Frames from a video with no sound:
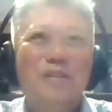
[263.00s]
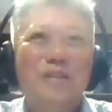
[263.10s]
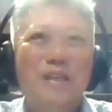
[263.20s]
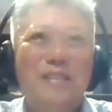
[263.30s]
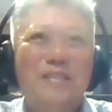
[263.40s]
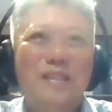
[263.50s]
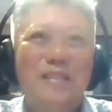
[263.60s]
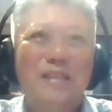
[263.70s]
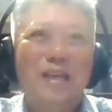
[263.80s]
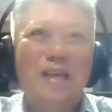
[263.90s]
So it's,
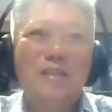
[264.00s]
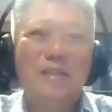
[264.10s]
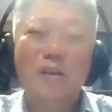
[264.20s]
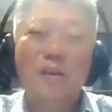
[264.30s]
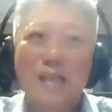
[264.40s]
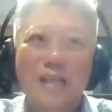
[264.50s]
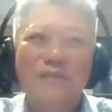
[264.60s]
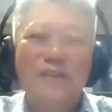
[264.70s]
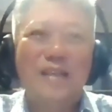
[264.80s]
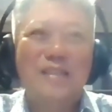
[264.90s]
it has a lot of side
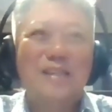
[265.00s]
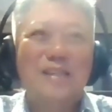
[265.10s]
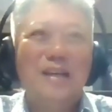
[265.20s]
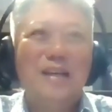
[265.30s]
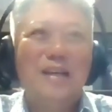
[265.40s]
effects.